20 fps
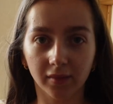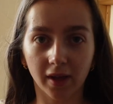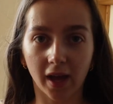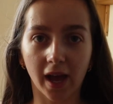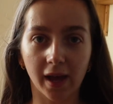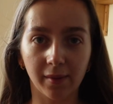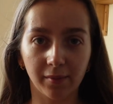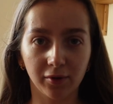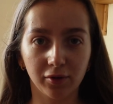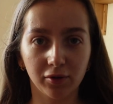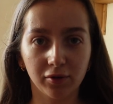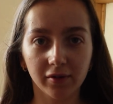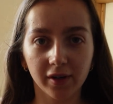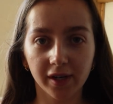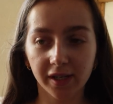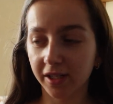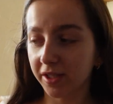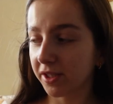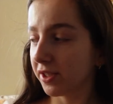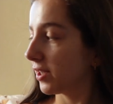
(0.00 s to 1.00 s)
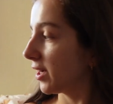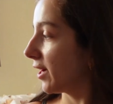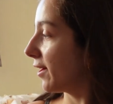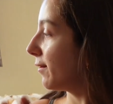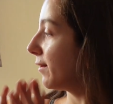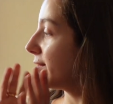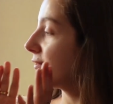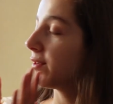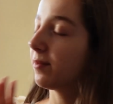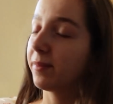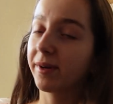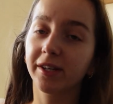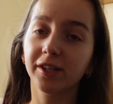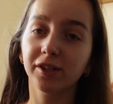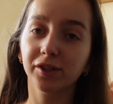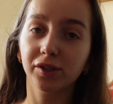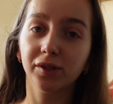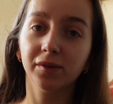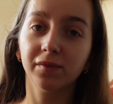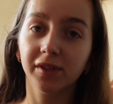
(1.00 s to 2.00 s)
I'm all ready to go. I've got my
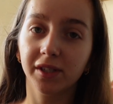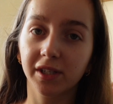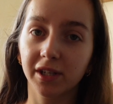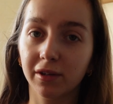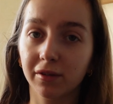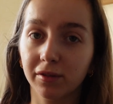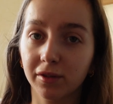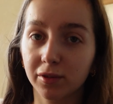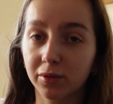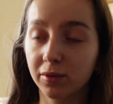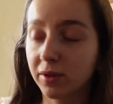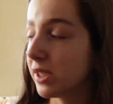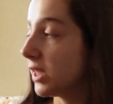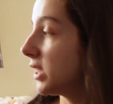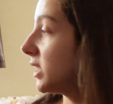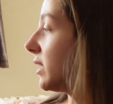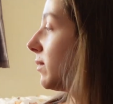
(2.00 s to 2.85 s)
YouTube video sorted.